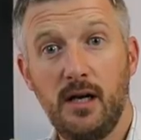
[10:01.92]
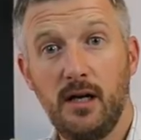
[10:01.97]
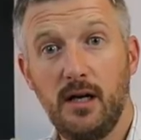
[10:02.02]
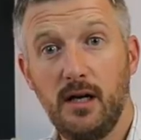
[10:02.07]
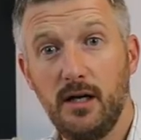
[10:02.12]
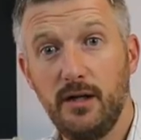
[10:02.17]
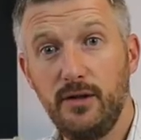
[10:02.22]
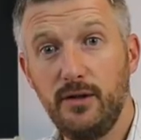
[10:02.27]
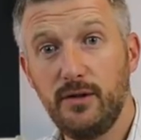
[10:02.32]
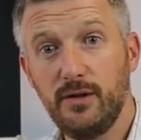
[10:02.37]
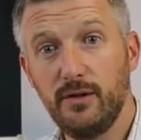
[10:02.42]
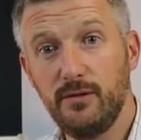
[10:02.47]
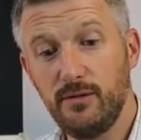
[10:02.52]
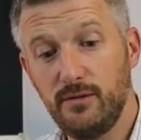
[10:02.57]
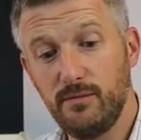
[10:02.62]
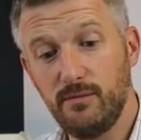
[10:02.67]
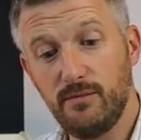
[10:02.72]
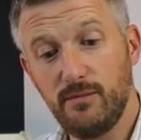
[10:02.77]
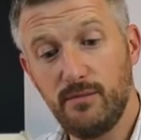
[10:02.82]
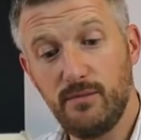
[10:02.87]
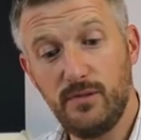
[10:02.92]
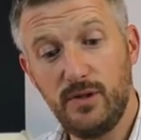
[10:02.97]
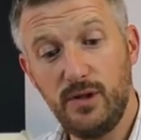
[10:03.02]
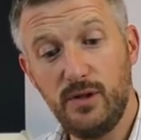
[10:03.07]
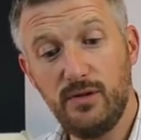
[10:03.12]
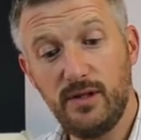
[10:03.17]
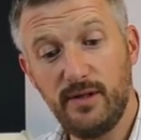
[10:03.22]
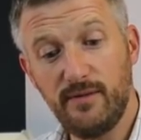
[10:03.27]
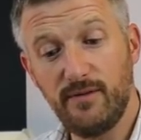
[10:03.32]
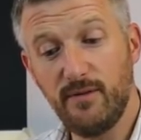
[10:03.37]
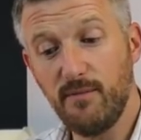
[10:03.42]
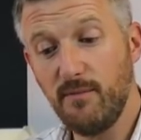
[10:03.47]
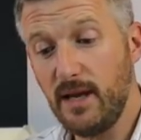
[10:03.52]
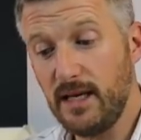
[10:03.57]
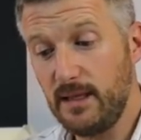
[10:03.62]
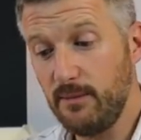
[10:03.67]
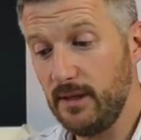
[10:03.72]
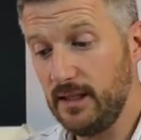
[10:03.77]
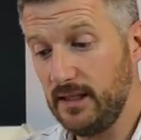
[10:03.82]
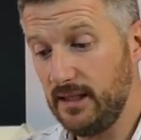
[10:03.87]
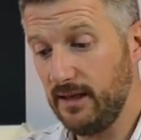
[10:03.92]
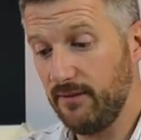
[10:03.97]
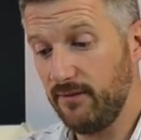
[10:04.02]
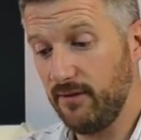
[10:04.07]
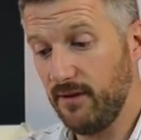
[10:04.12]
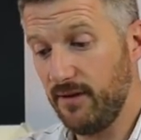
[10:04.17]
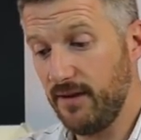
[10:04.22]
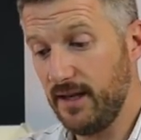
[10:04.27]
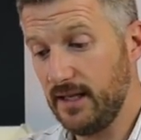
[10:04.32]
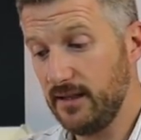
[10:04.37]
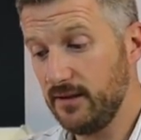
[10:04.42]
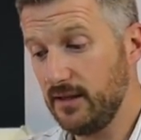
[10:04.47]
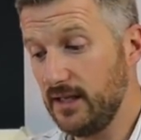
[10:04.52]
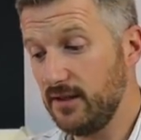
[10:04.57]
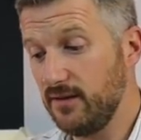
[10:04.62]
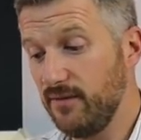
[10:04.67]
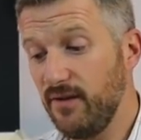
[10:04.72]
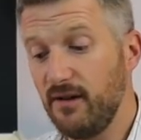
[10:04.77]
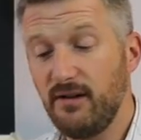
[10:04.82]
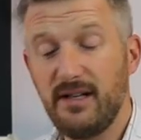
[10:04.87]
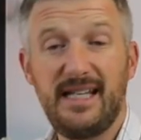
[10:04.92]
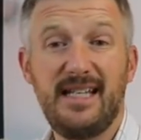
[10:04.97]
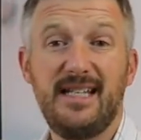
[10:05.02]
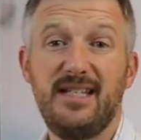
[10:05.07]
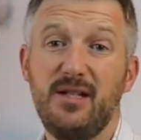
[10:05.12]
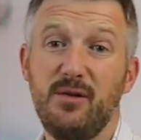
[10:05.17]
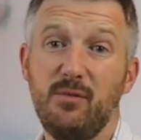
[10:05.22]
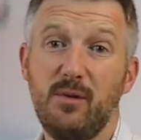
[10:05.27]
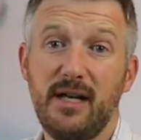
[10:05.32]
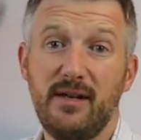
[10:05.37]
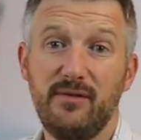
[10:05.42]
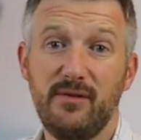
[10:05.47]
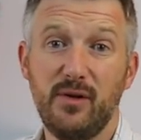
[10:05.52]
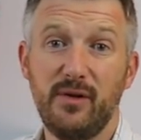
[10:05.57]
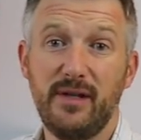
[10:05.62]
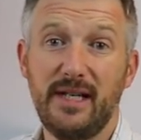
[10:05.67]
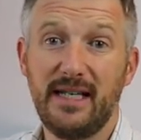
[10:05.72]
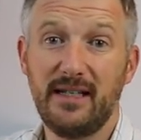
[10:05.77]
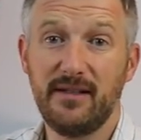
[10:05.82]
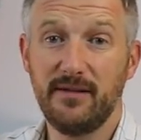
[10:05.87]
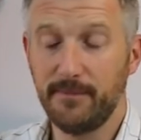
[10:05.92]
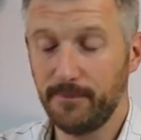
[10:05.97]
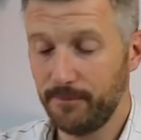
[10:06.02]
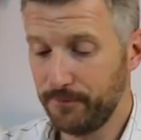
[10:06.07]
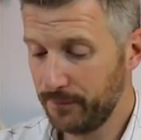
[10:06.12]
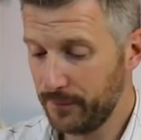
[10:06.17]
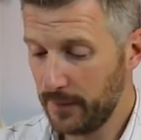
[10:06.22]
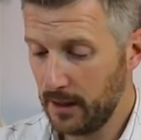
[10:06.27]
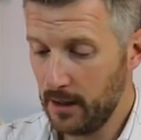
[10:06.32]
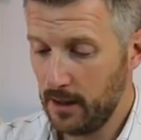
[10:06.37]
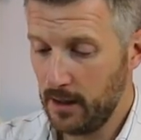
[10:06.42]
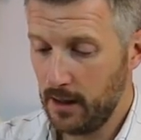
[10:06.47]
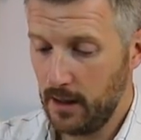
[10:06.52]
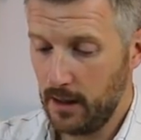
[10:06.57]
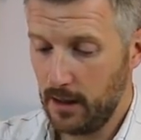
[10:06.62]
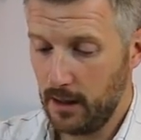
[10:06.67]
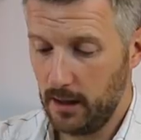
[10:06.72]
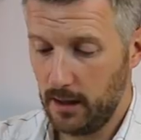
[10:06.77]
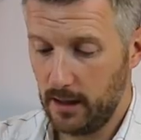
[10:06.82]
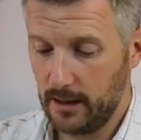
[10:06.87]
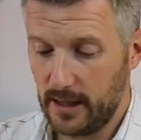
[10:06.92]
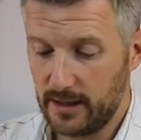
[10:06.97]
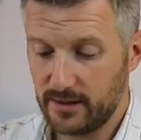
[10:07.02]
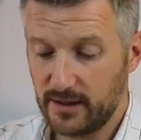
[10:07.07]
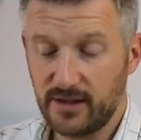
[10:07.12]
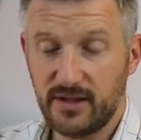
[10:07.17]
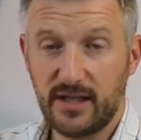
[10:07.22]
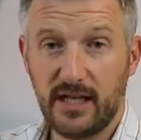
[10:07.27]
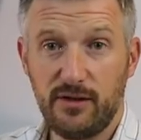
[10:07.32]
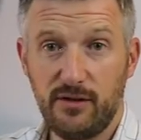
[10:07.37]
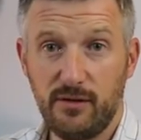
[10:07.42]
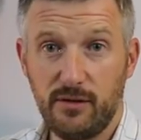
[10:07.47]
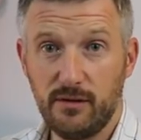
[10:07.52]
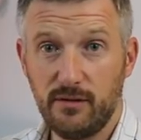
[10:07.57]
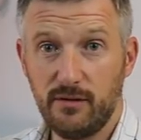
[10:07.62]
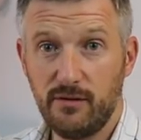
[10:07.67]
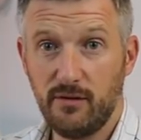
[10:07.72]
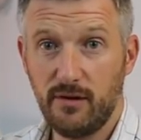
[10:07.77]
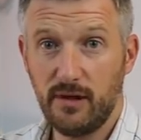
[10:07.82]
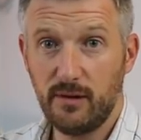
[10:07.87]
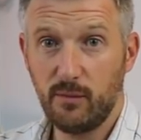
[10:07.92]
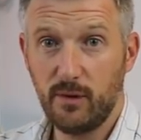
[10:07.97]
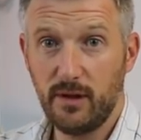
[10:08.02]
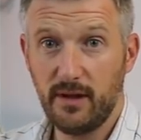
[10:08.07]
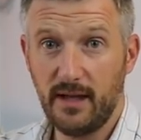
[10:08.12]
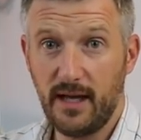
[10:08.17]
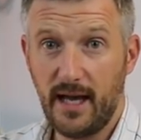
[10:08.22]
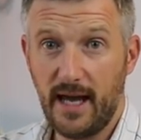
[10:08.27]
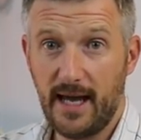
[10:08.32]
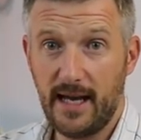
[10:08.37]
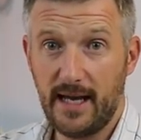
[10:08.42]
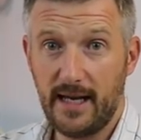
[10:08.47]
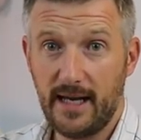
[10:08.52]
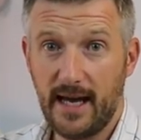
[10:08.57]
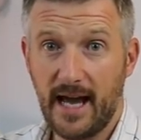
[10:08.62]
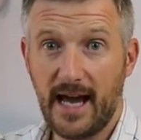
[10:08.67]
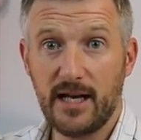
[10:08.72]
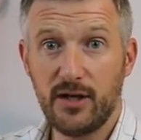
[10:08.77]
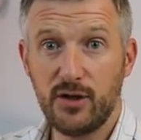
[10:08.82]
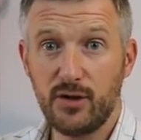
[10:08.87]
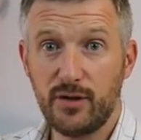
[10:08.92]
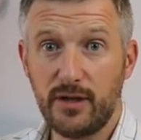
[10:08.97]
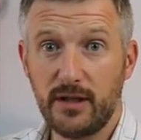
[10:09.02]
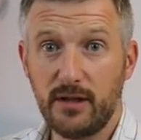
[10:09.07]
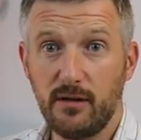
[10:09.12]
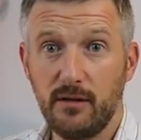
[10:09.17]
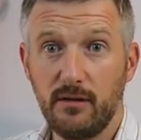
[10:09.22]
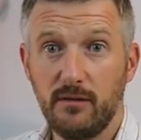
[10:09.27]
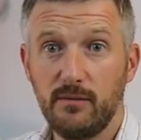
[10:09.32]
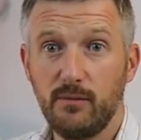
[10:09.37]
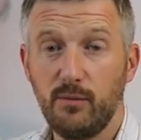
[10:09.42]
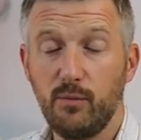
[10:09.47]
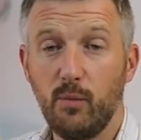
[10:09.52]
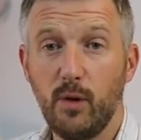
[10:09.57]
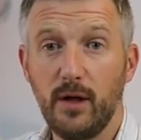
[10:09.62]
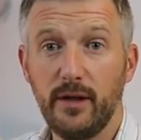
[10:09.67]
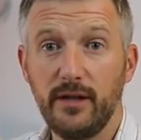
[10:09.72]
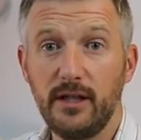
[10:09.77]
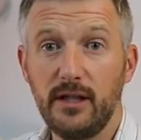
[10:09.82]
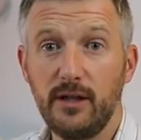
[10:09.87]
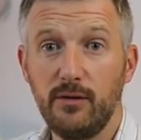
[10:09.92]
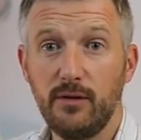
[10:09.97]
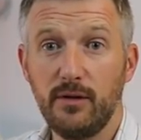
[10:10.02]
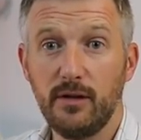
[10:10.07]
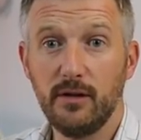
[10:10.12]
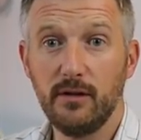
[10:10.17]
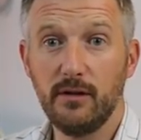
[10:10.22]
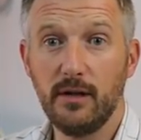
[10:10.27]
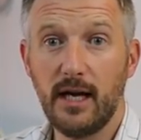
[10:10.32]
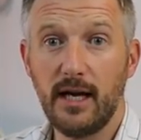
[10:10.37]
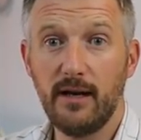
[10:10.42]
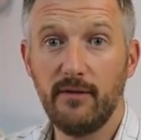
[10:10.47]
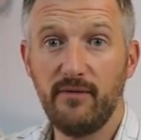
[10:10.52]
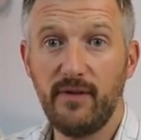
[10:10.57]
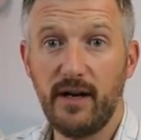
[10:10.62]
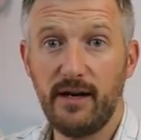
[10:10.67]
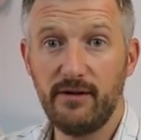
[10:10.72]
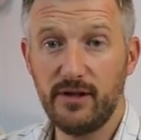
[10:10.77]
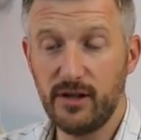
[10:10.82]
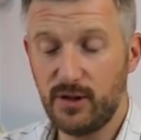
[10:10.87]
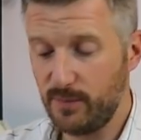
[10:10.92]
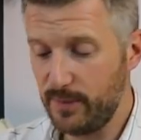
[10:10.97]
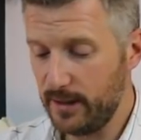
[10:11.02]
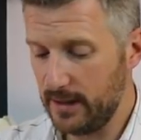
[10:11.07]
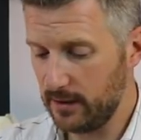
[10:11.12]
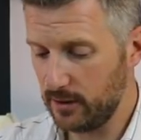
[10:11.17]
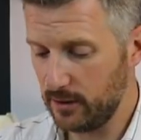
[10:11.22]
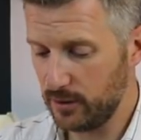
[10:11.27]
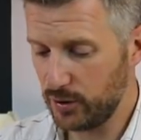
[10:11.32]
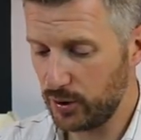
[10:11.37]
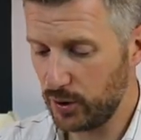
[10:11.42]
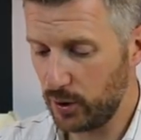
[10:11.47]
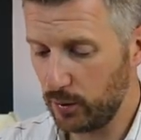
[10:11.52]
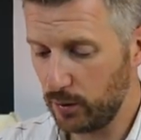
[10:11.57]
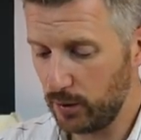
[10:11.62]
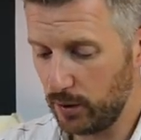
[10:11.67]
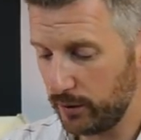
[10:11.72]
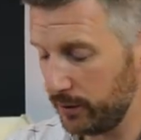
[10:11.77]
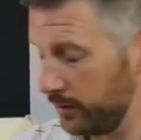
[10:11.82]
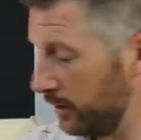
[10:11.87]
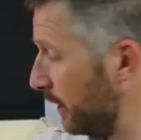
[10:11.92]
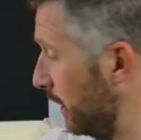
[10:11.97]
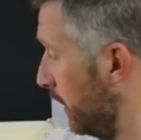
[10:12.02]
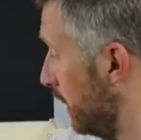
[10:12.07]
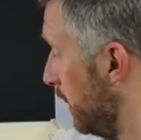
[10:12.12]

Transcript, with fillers: You can use it for many different things. It's a very easy way of doing it. As I said, you can do it with a hand drill, one that you can have very speed control on.